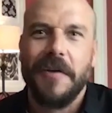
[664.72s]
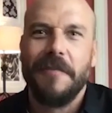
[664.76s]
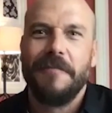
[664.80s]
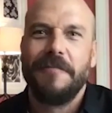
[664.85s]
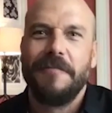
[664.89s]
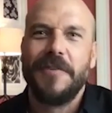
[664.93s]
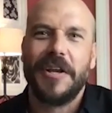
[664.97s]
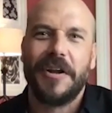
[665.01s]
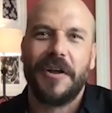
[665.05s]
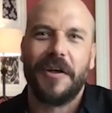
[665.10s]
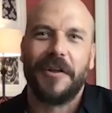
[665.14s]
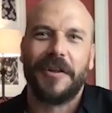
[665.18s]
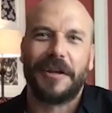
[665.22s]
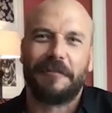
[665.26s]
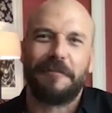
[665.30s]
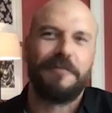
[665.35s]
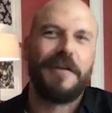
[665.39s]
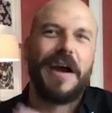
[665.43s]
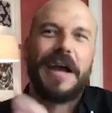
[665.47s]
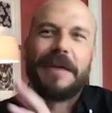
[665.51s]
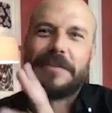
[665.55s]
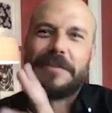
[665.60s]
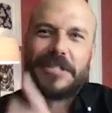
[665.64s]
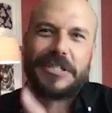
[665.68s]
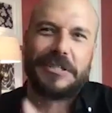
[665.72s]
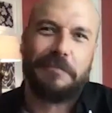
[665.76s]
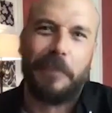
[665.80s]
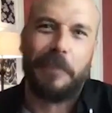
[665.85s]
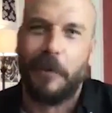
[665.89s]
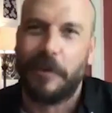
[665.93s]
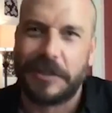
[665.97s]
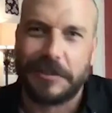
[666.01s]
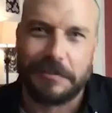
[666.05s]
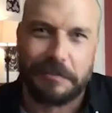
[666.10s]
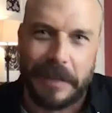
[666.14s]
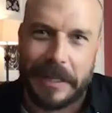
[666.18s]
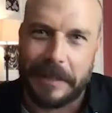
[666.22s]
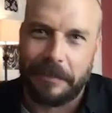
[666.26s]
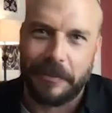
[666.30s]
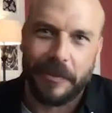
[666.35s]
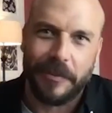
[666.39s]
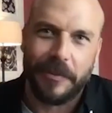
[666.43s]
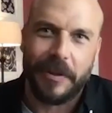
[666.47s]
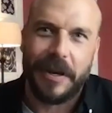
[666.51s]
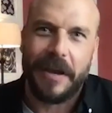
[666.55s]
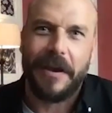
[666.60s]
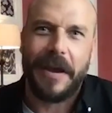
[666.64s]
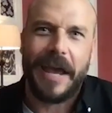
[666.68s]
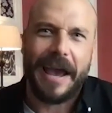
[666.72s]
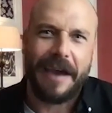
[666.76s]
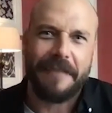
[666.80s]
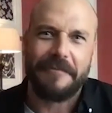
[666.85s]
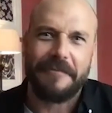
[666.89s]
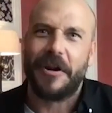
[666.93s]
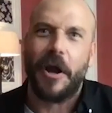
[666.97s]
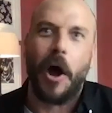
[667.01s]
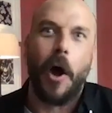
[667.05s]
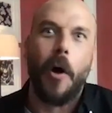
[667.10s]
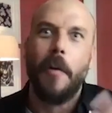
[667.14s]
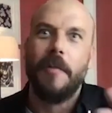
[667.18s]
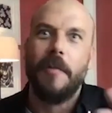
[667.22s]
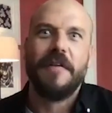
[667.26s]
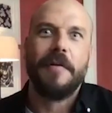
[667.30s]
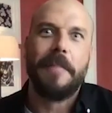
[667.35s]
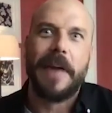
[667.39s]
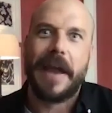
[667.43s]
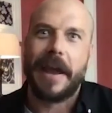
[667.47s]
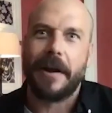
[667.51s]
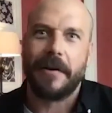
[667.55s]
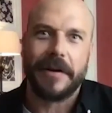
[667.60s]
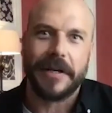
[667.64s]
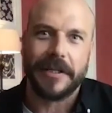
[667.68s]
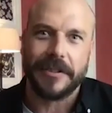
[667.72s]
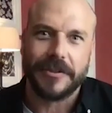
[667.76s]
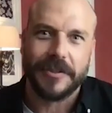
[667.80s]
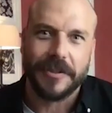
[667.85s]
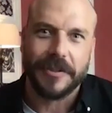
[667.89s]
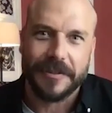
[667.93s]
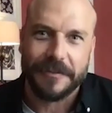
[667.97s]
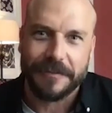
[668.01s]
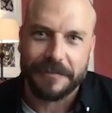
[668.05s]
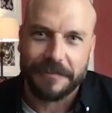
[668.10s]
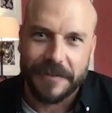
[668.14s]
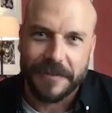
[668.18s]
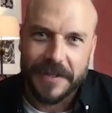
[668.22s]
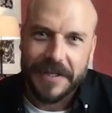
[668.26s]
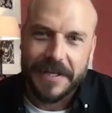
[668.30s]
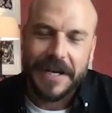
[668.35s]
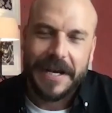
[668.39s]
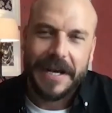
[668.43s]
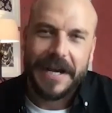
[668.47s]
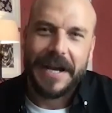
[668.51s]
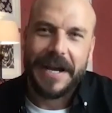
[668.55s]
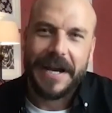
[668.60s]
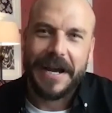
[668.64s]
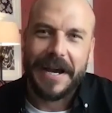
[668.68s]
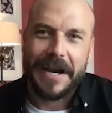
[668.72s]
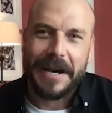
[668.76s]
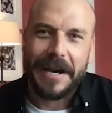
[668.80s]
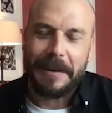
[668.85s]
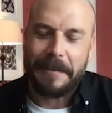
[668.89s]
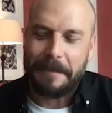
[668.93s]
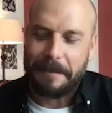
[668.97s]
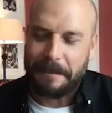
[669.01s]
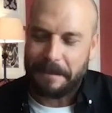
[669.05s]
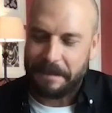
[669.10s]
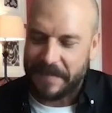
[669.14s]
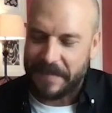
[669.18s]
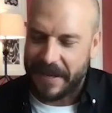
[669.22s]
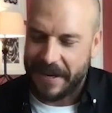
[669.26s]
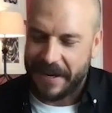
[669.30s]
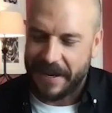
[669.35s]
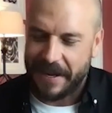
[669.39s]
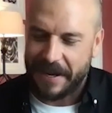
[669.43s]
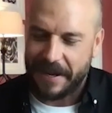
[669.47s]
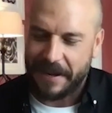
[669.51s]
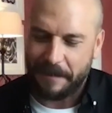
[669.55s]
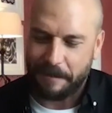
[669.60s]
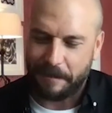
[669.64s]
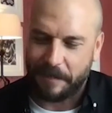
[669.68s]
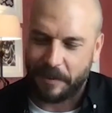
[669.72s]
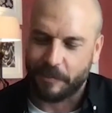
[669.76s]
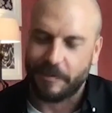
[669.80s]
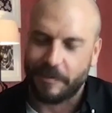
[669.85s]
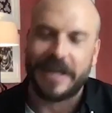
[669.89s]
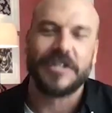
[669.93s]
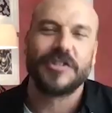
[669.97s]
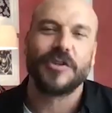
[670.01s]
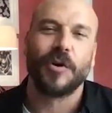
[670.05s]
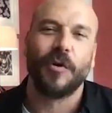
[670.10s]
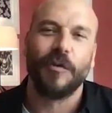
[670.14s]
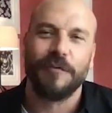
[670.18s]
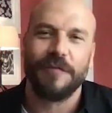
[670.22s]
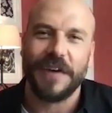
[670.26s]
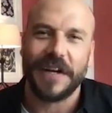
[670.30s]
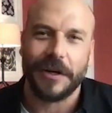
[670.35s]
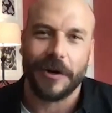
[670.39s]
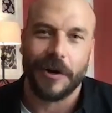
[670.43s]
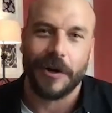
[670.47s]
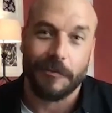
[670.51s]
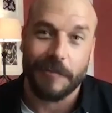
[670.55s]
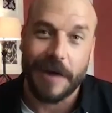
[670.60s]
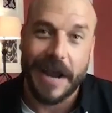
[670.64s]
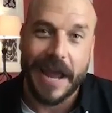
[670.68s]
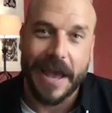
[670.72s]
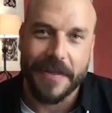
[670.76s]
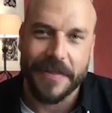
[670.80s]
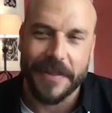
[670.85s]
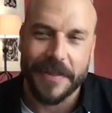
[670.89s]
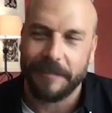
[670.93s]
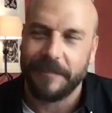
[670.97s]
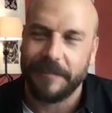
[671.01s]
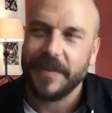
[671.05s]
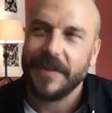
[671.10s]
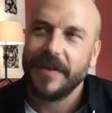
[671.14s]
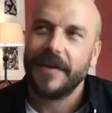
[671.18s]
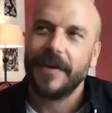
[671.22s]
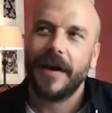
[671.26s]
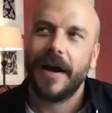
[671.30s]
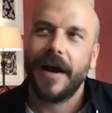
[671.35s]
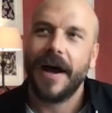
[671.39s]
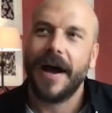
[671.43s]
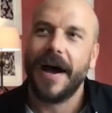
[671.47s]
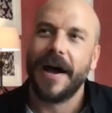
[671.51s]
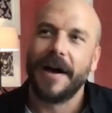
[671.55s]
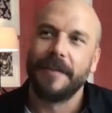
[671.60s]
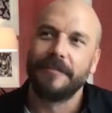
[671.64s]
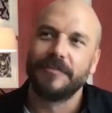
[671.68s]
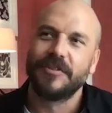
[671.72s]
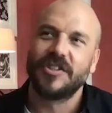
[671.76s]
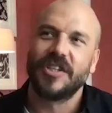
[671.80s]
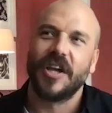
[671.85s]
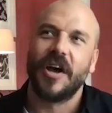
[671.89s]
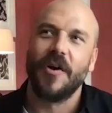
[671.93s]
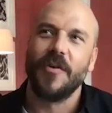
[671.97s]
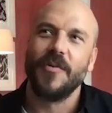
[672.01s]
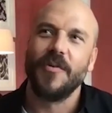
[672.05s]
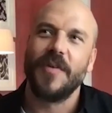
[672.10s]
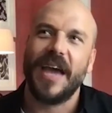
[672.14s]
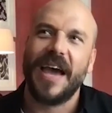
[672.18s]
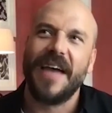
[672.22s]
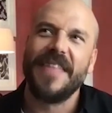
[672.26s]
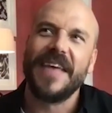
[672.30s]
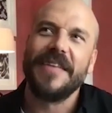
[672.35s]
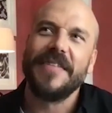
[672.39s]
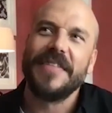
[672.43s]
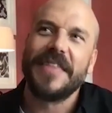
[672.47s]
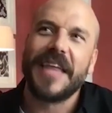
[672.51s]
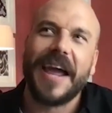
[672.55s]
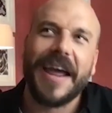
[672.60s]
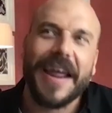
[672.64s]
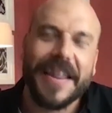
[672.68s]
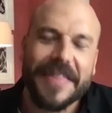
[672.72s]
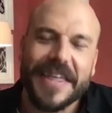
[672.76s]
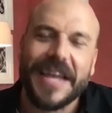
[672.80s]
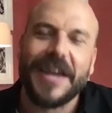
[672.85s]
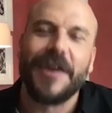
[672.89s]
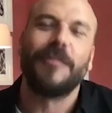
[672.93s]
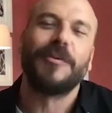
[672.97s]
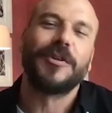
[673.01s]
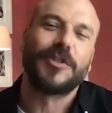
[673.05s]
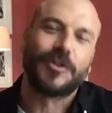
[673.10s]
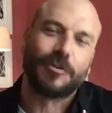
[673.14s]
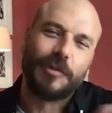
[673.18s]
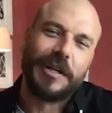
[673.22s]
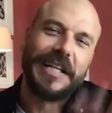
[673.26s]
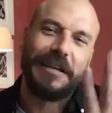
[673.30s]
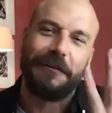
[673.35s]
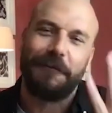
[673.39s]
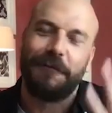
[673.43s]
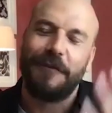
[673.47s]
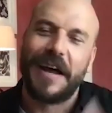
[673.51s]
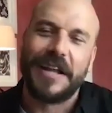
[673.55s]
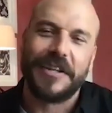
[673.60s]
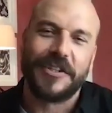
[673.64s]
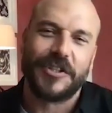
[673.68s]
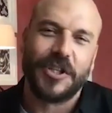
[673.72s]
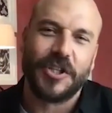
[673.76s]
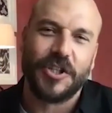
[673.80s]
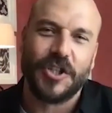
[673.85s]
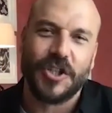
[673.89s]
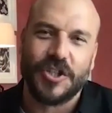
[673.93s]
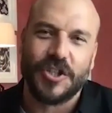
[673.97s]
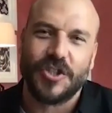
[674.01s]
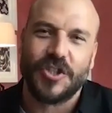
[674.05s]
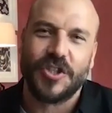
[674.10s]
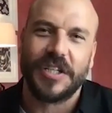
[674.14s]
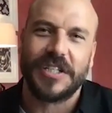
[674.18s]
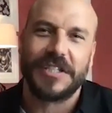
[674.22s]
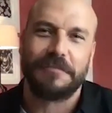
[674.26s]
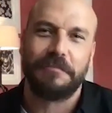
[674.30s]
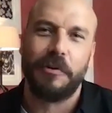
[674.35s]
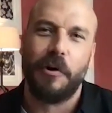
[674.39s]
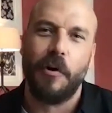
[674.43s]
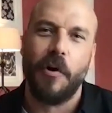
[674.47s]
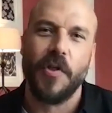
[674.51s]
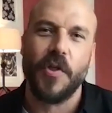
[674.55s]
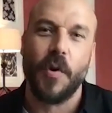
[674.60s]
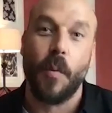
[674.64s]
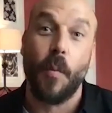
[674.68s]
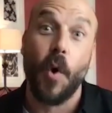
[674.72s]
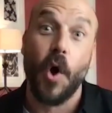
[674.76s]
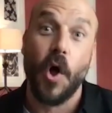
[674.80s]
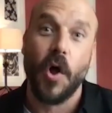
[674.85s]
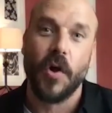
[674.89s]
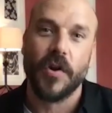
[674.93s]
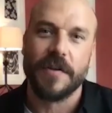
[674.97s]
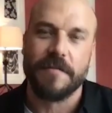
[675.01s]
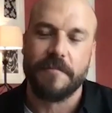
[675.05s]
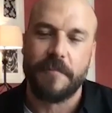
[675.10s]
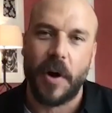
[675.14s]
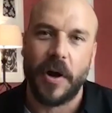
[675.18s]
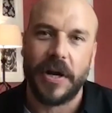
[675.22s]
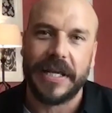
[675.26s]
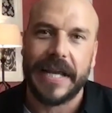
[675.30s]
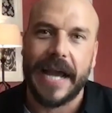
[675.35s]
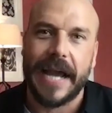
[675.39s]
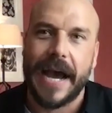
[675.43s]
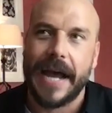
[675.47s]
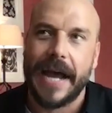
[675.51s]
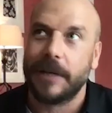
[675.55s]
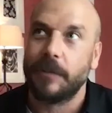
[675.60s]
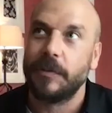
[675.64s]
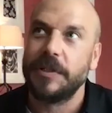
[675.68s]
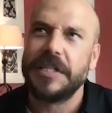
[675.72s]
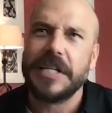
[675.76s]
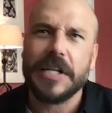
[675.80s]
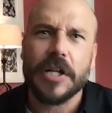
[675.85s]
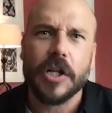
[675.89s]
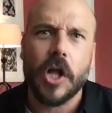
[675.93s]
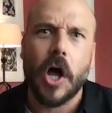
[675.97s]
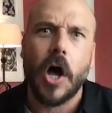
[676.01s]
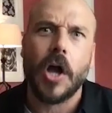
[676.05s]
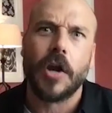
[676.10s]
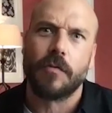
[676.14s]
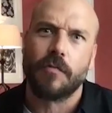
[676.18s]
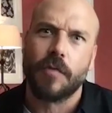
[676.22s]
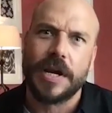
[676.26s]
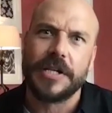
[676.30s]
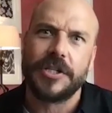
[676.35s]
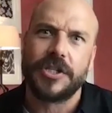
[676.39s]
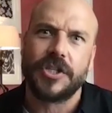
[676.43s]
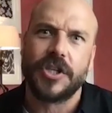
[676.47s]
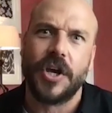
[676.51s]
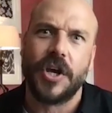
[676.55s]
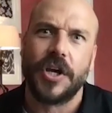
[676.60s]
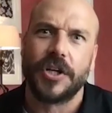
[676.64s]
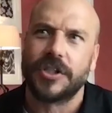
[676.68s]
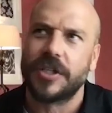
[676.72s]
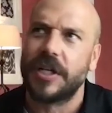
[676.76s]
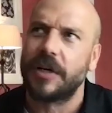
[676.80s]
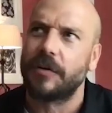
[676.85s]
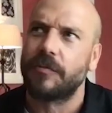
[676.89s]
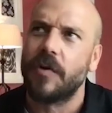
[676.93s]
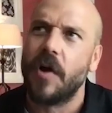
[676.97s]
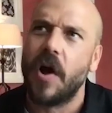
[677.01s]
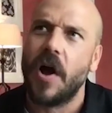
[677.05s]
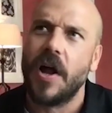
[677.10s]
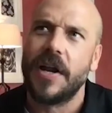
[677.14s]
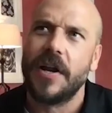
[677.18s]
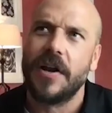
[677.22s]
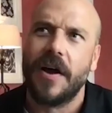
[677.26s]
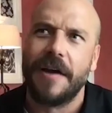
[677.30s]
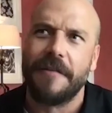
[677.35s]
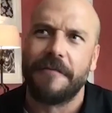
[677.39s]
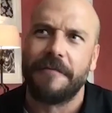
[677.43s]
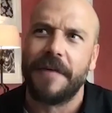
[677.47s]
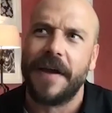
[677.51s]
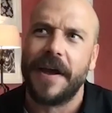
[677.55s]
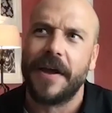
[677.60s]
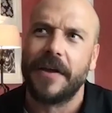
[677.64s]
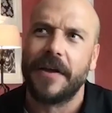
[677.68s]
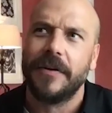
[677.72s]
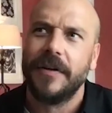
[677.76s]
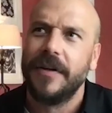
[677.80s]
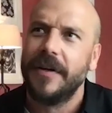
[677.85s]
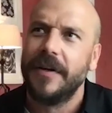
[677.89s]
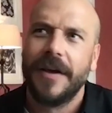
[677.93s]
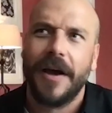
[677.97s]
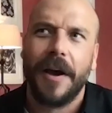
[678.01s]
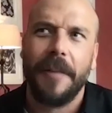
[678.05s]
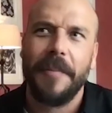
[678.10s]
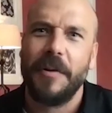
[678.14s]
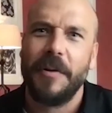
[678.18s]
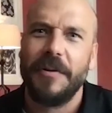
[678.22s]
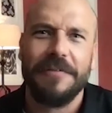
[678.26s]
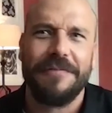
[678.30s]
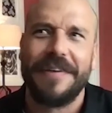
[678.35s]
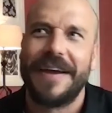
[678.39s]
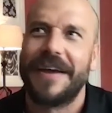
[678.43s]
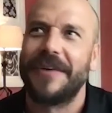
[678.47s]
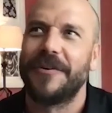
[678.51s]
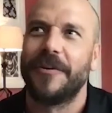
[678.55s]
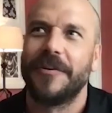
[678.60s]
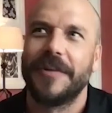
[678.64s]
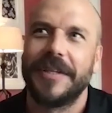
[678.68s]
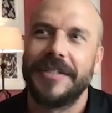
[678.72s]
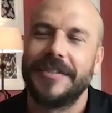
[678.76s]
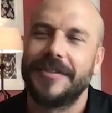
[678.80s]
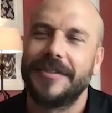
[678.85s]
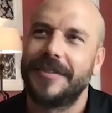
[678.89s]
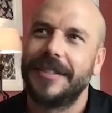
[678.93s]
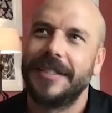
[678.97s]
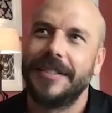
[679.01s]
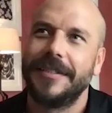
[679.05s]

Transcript: you know, like famous sports people who have an overbearing sort of parental figure around them. So, and then then it was really fun to just explore the world of bodyguarding. We did a lot of research. Like Ryan and I found, I mean, we found all there's